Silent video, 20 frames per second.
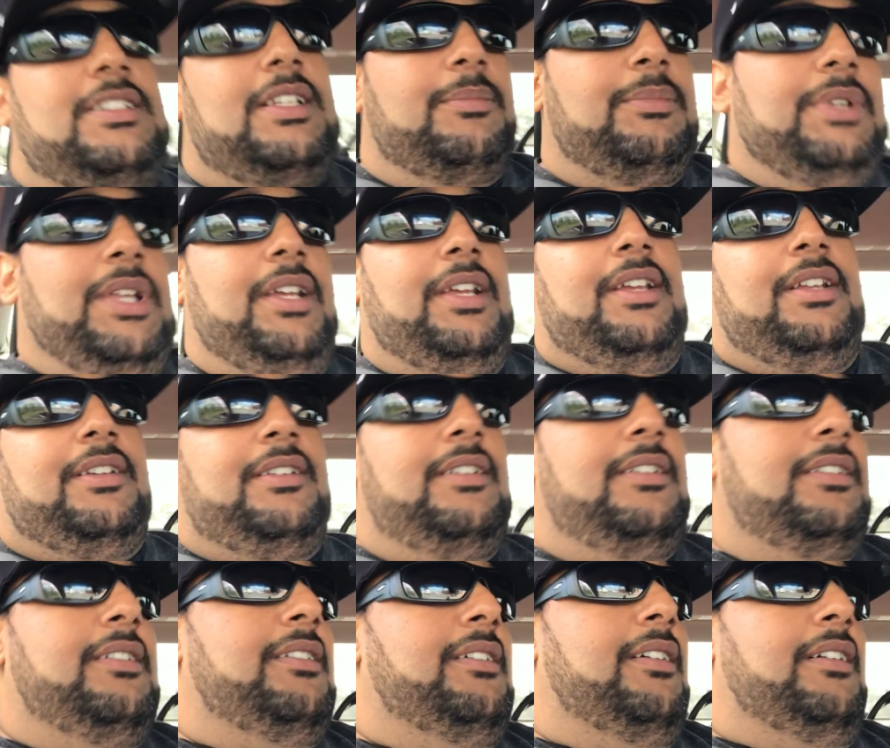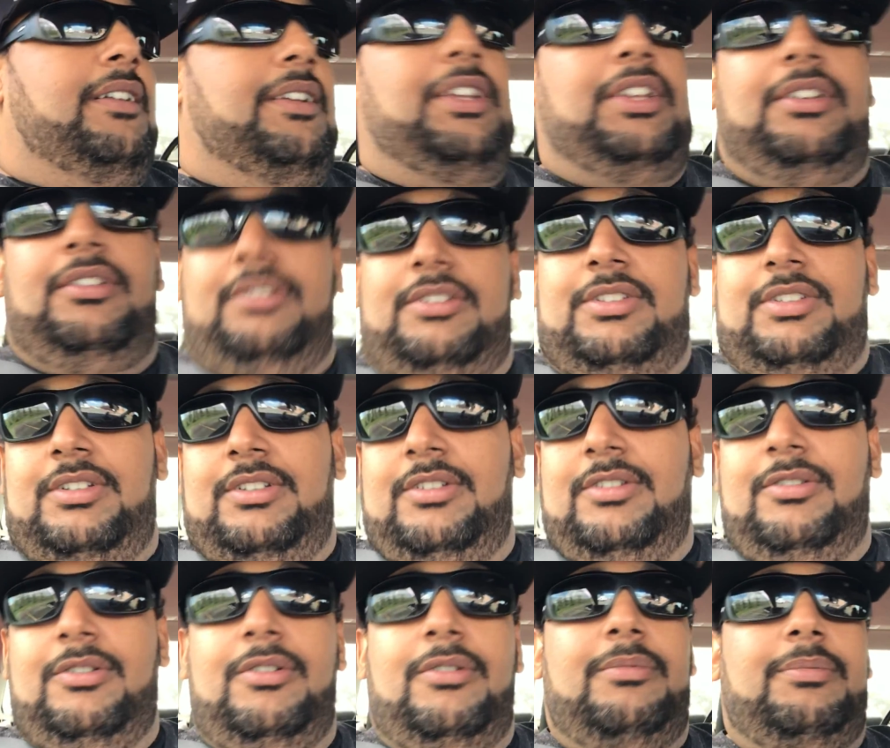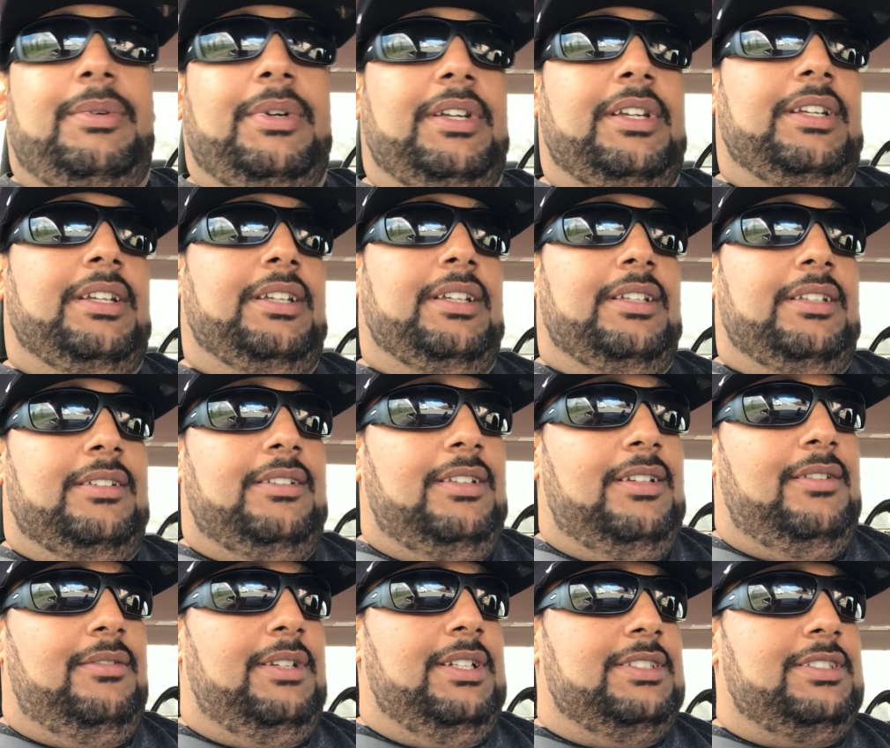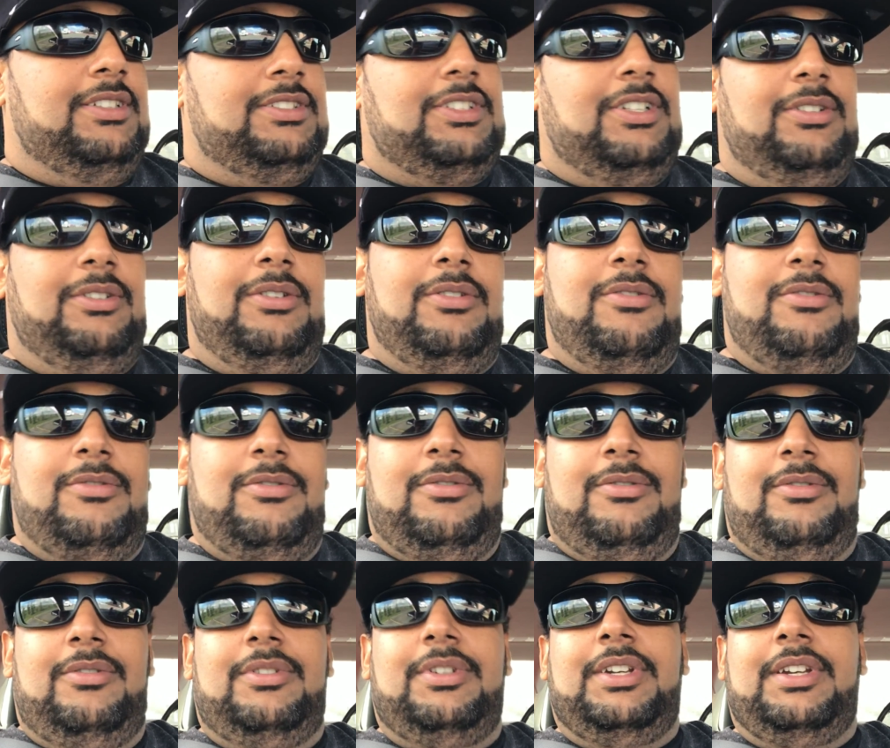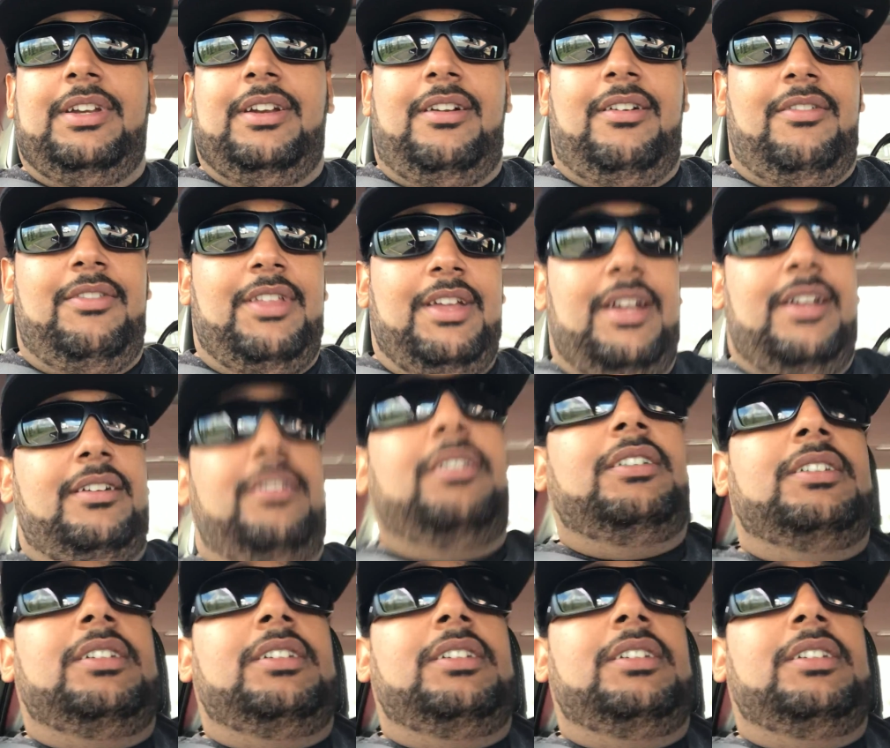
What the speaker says: some digging on YouTube and did research on Google and all that.